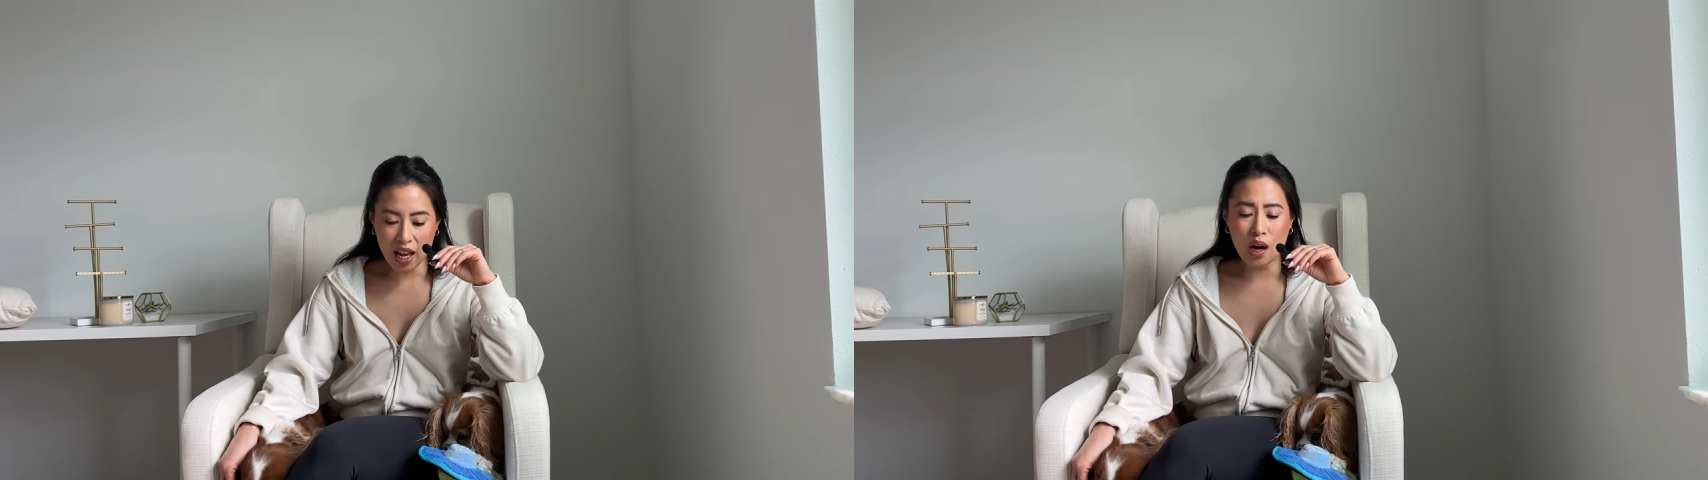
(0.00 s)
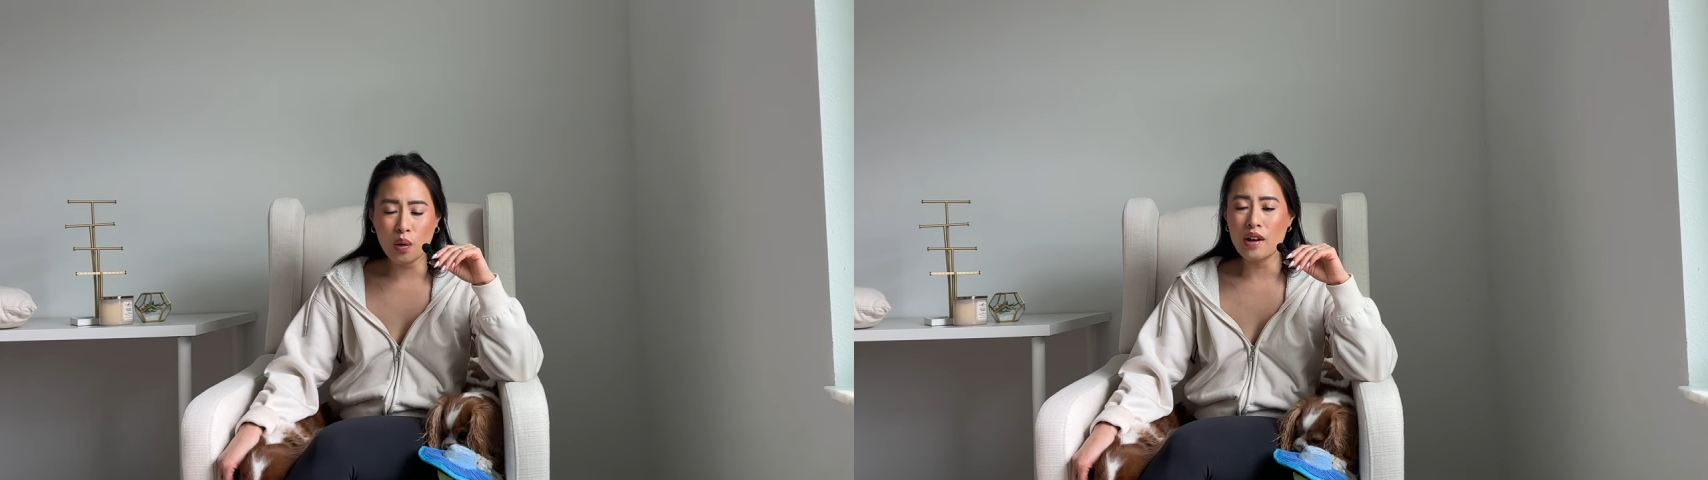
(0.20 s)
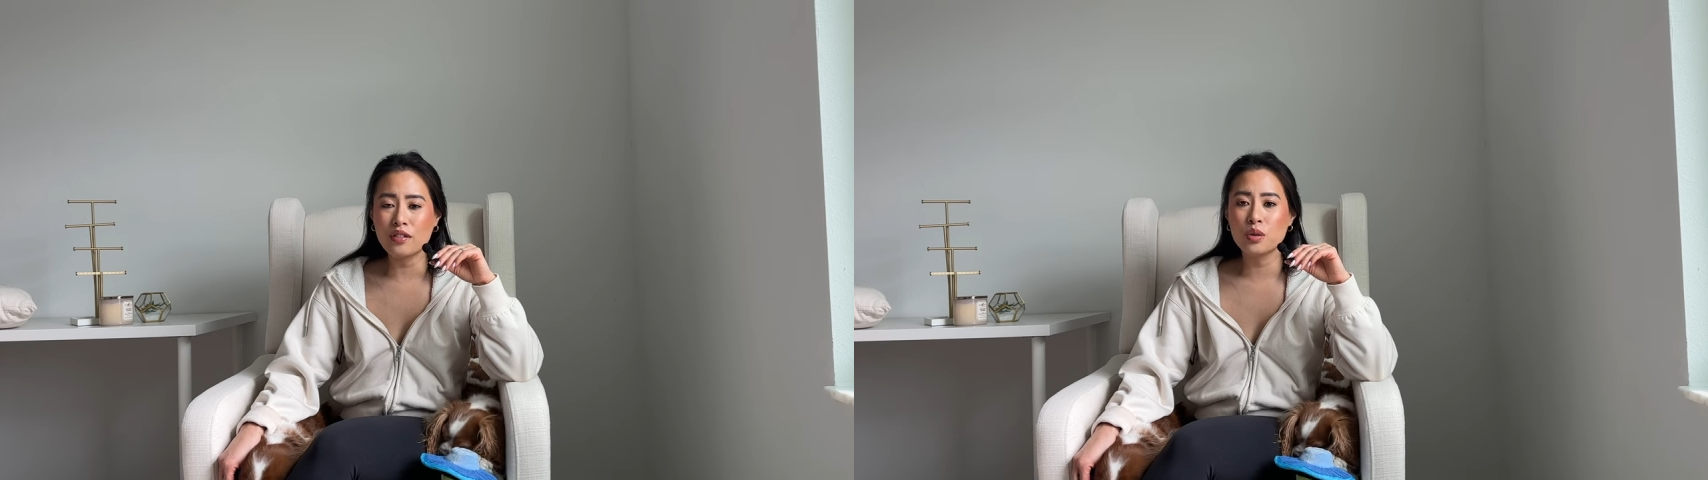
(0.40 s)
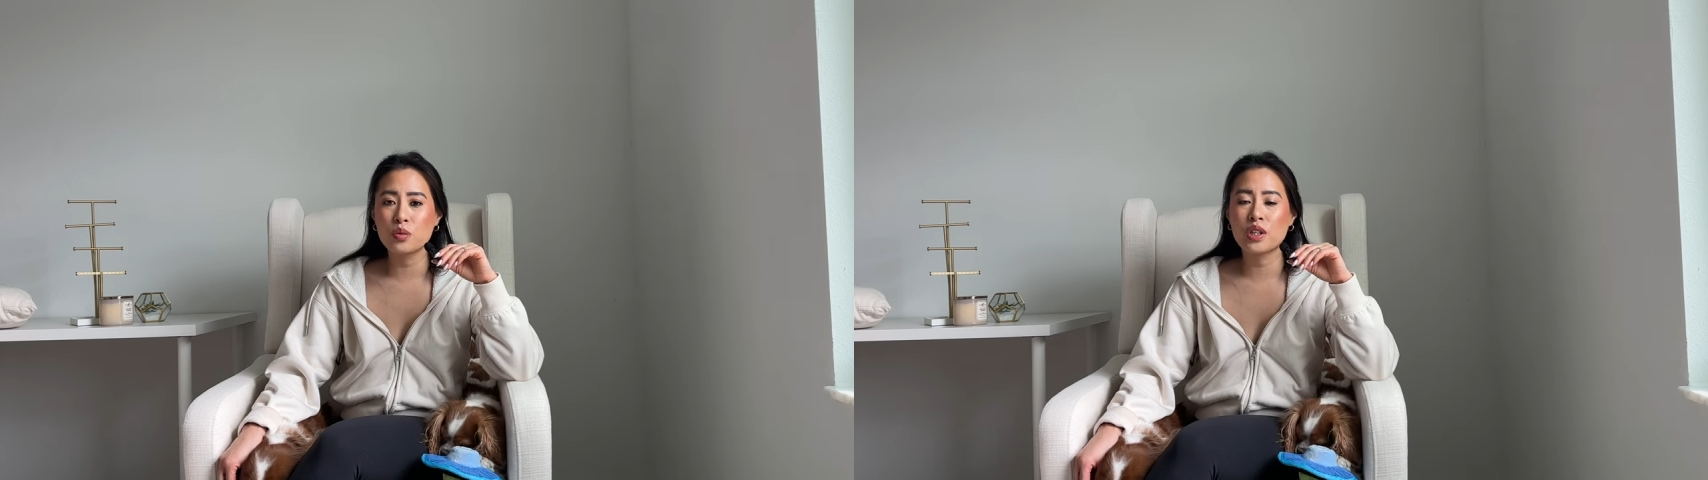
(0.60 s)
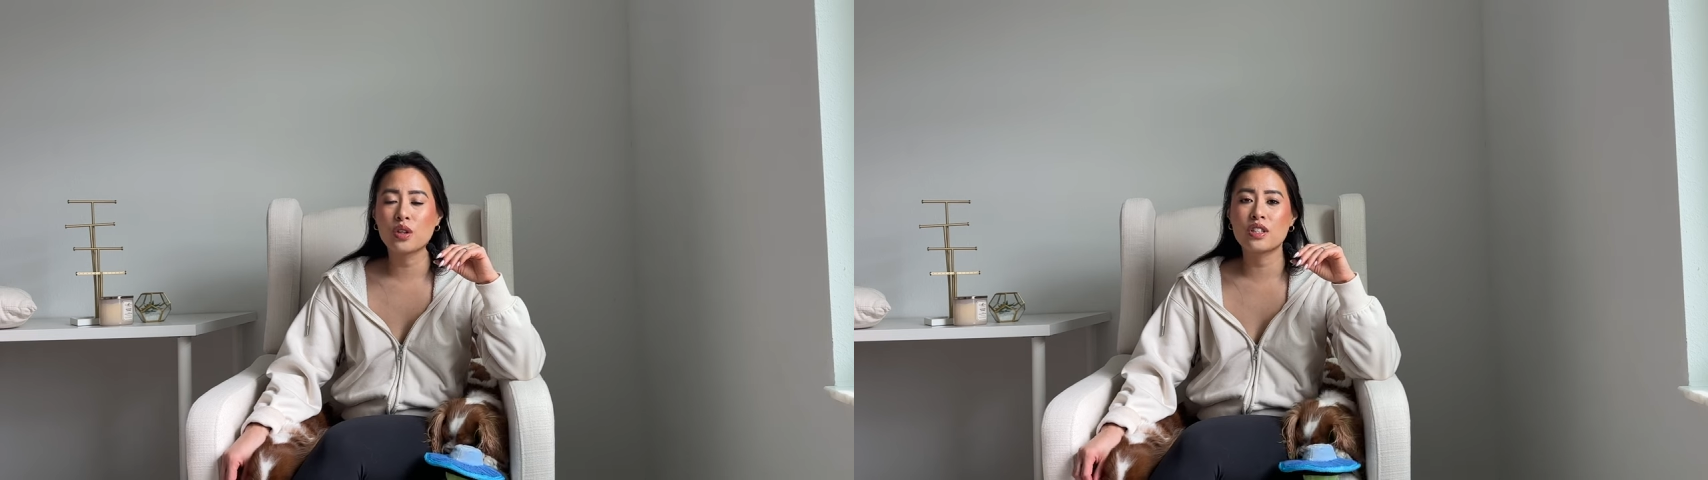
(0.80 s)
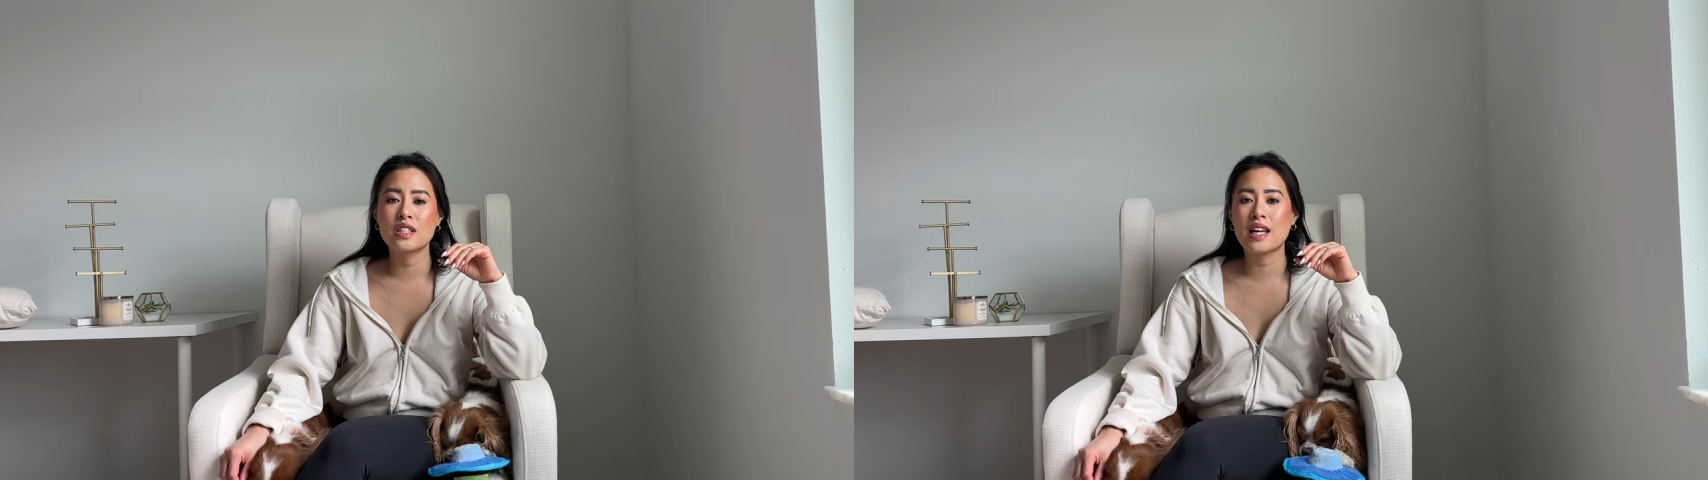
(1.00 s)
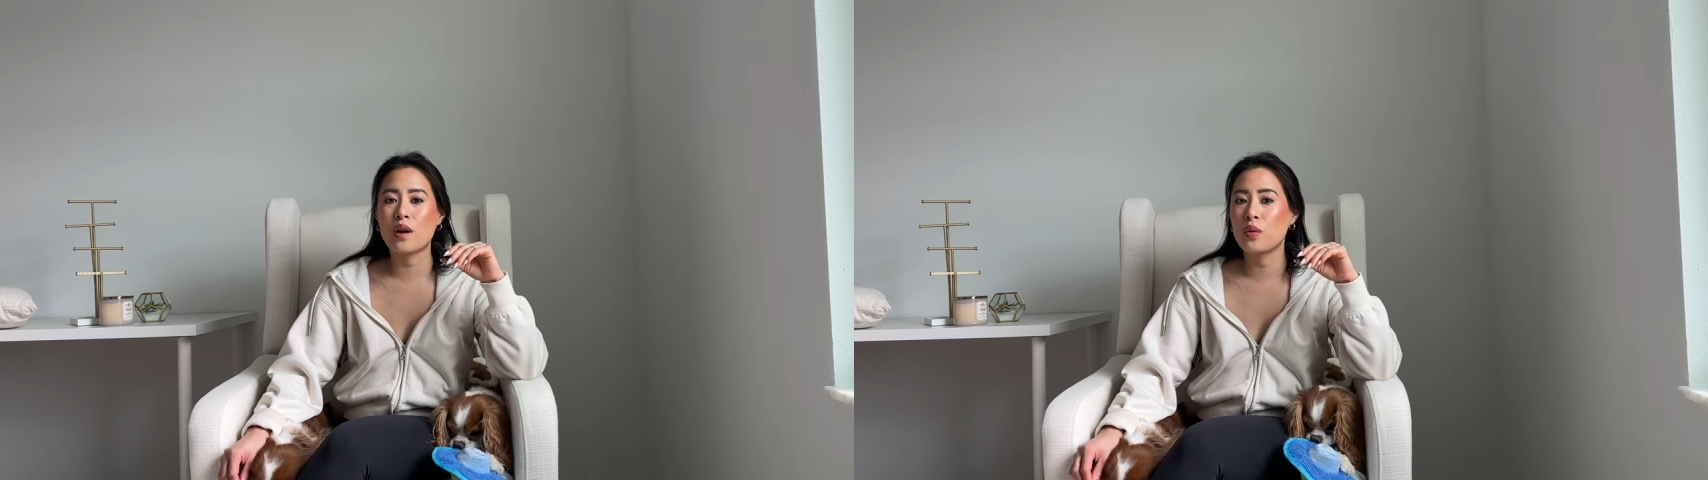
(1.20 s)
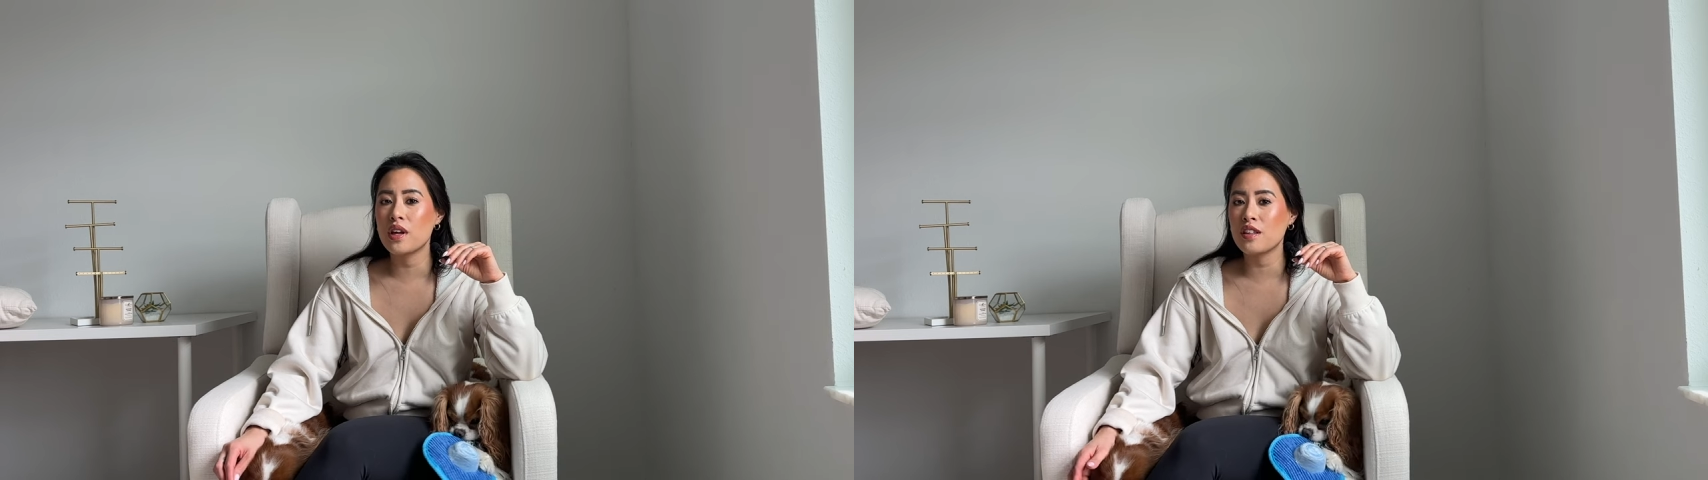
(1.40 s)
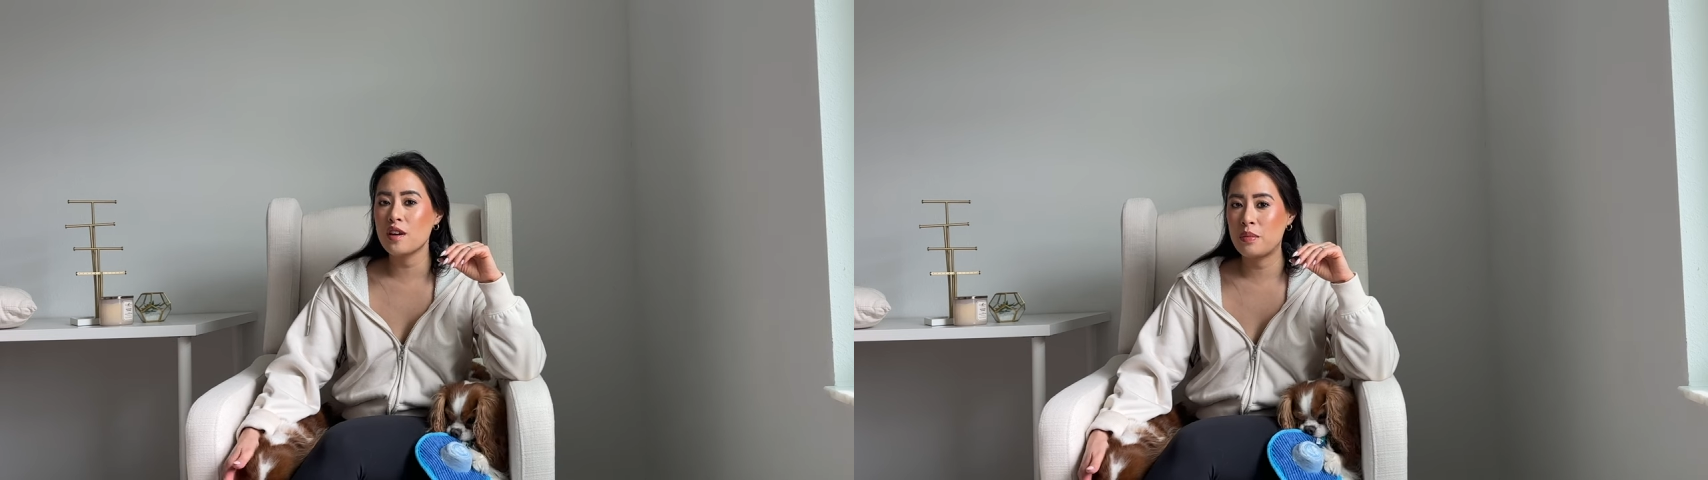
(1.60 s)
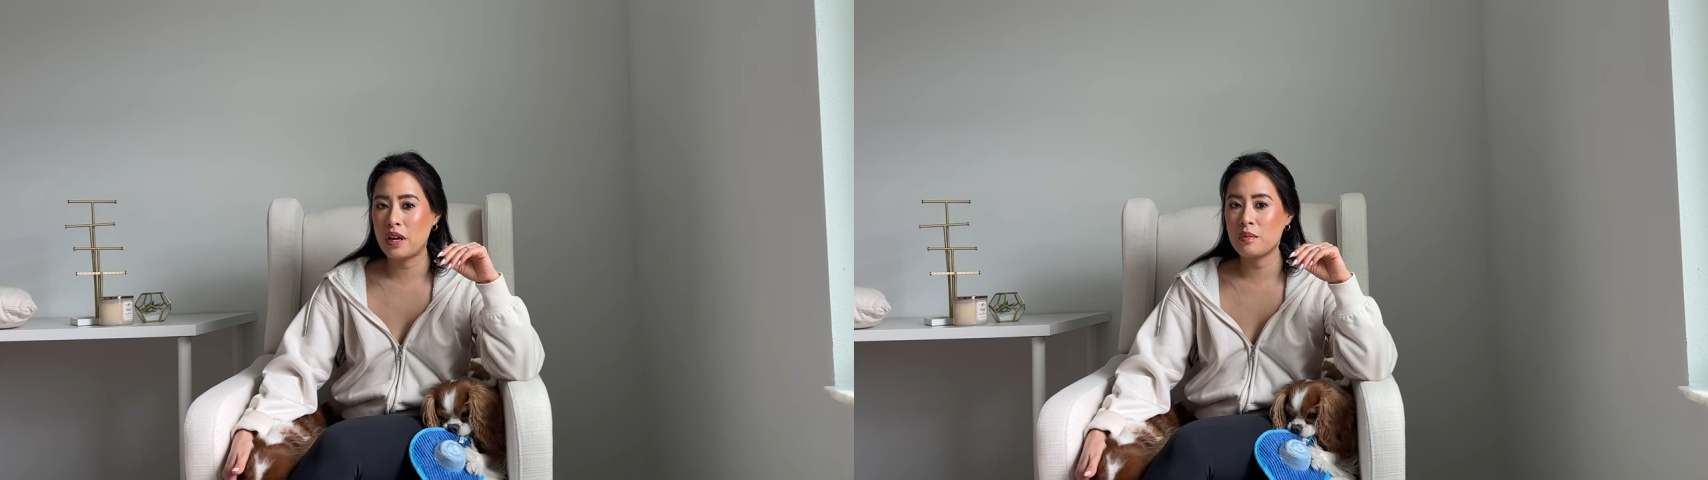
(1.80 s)
However, we noticed that with
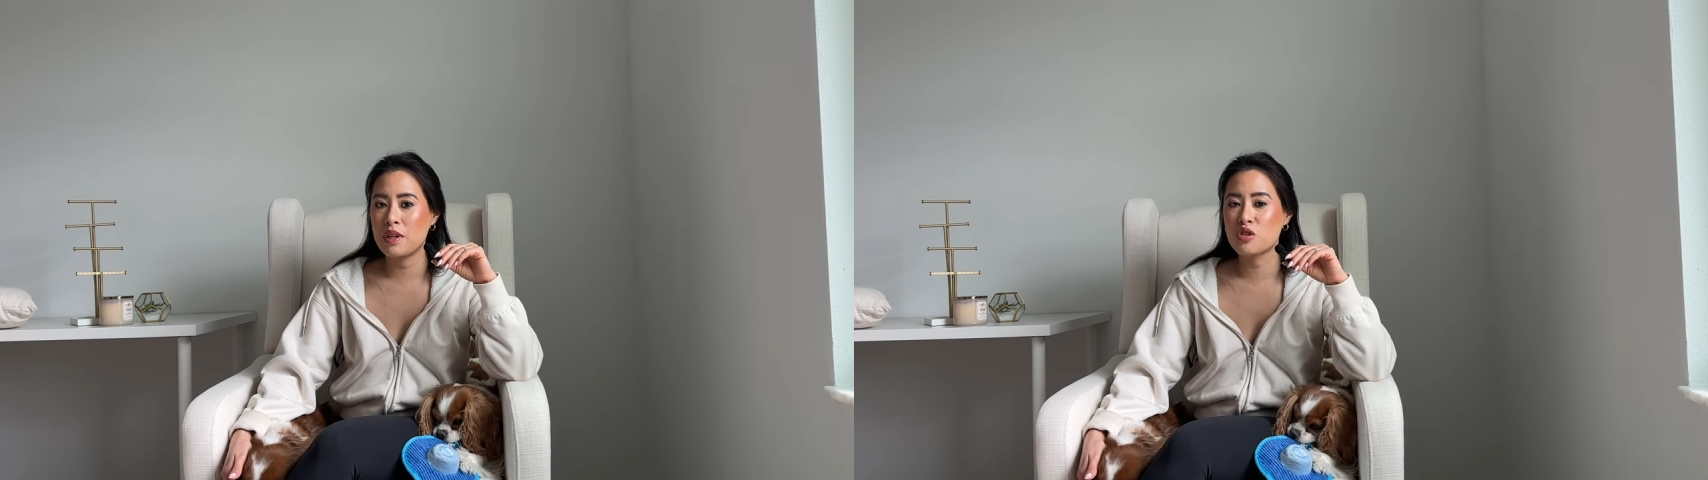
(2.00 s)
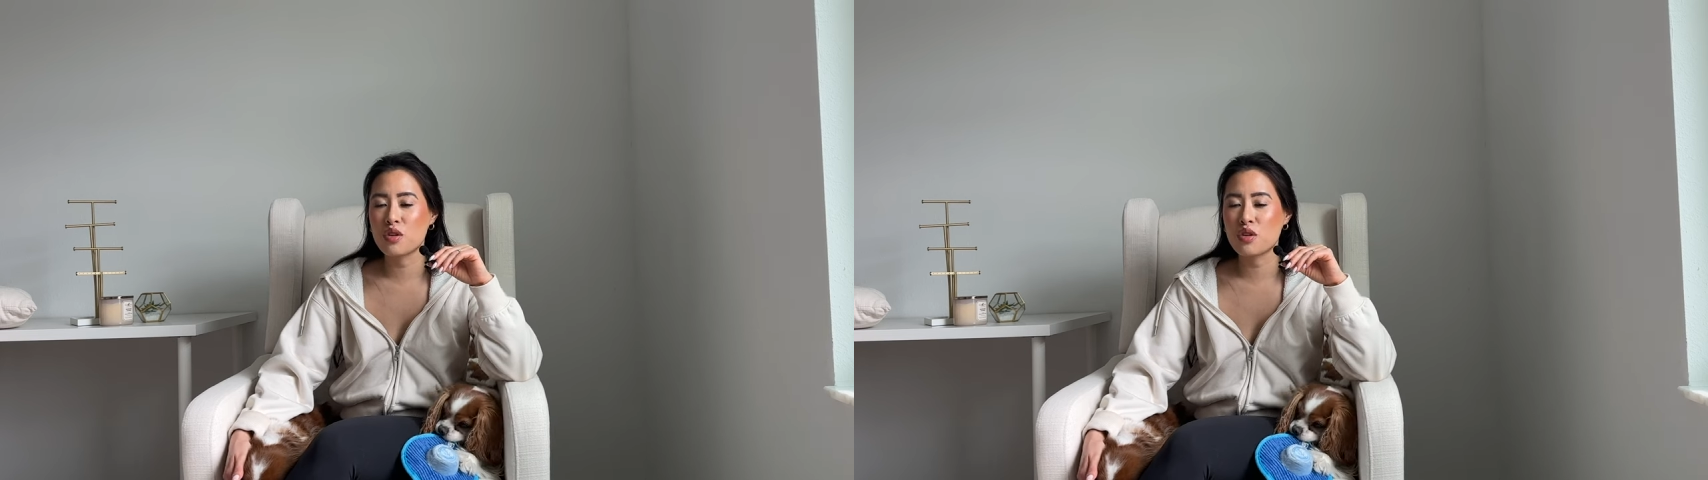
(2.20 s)
a baby,